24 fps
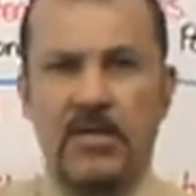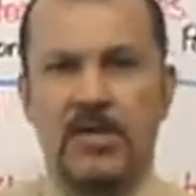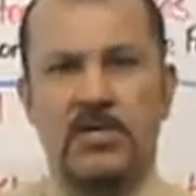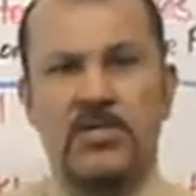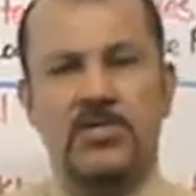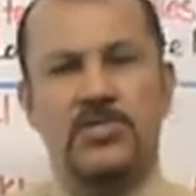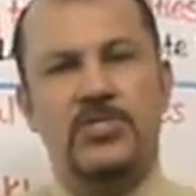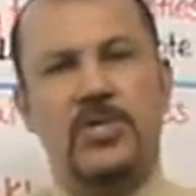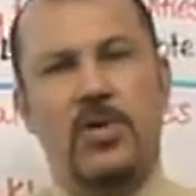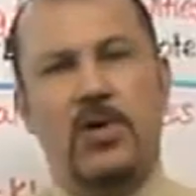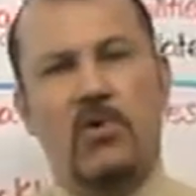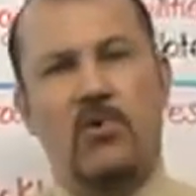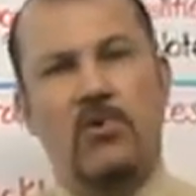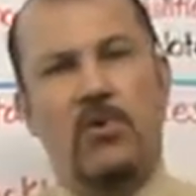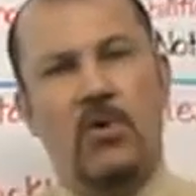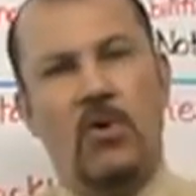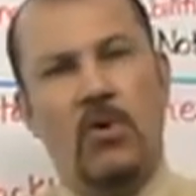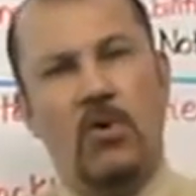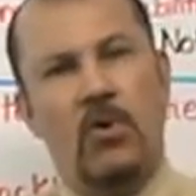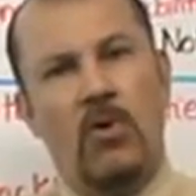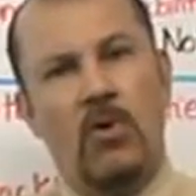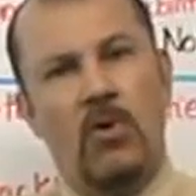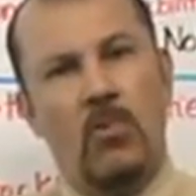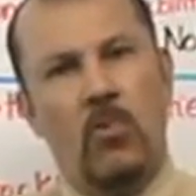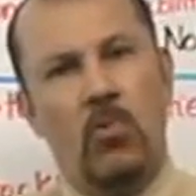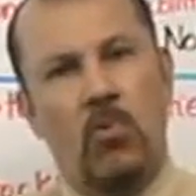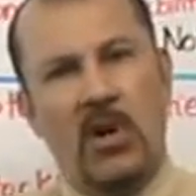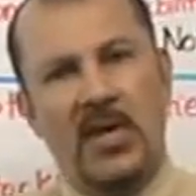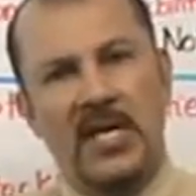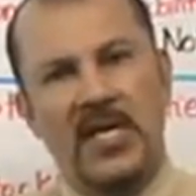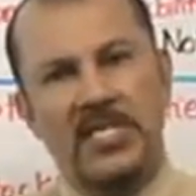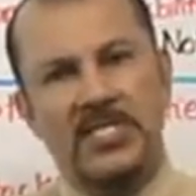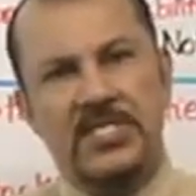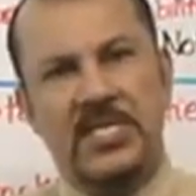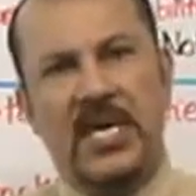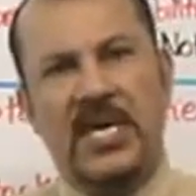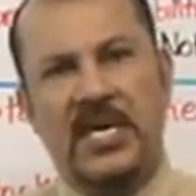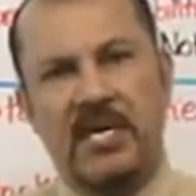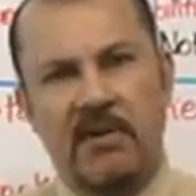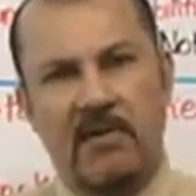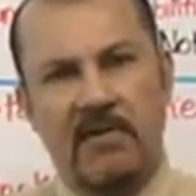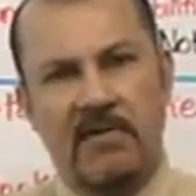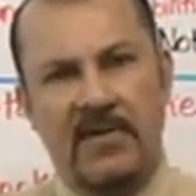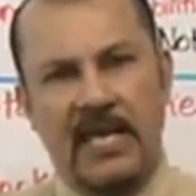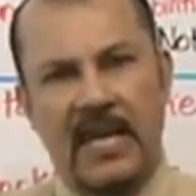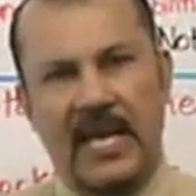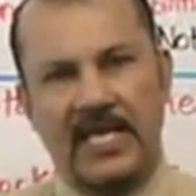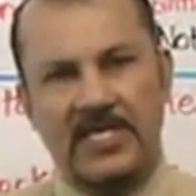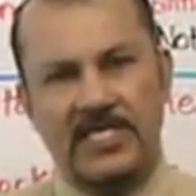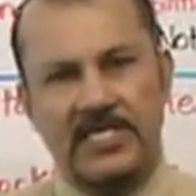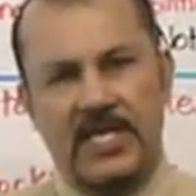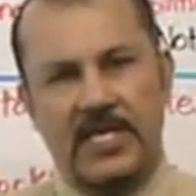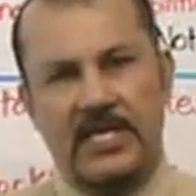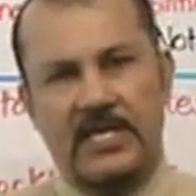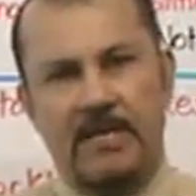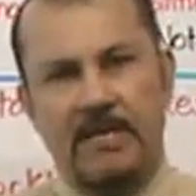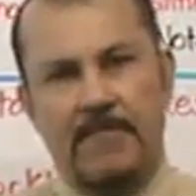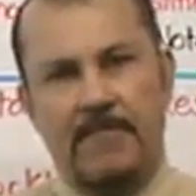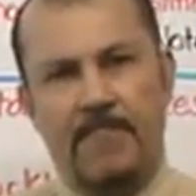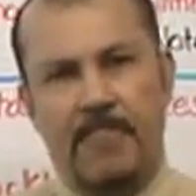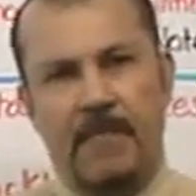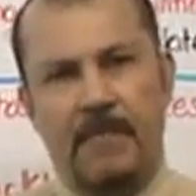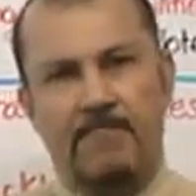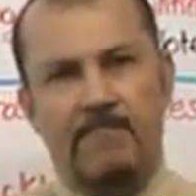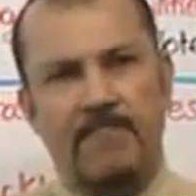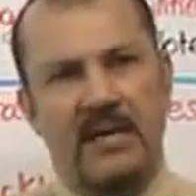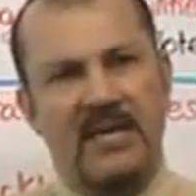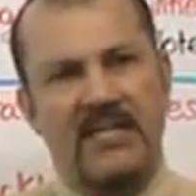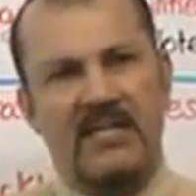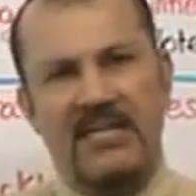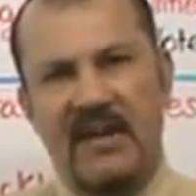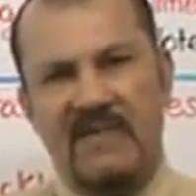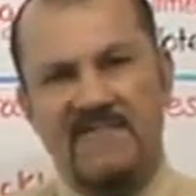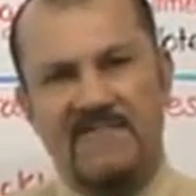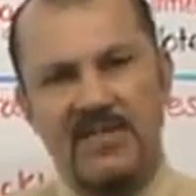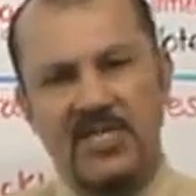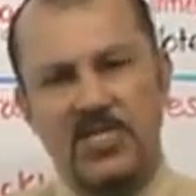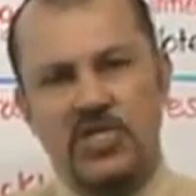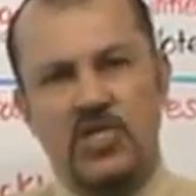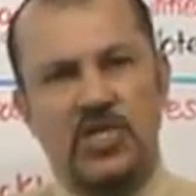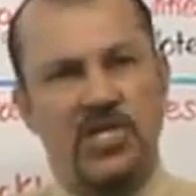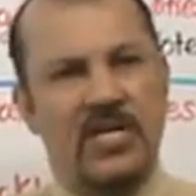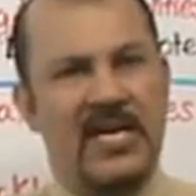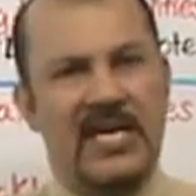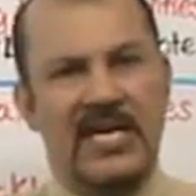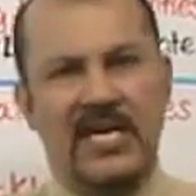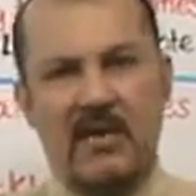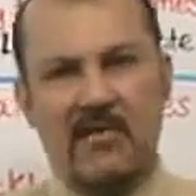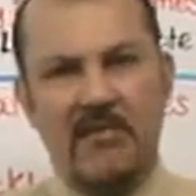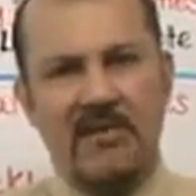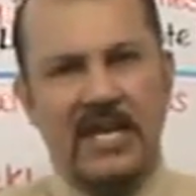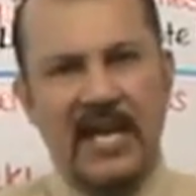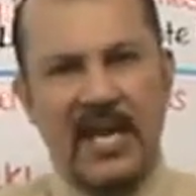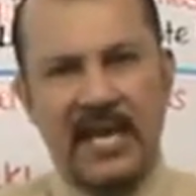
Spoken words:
So, what is a current asset? By definition, a current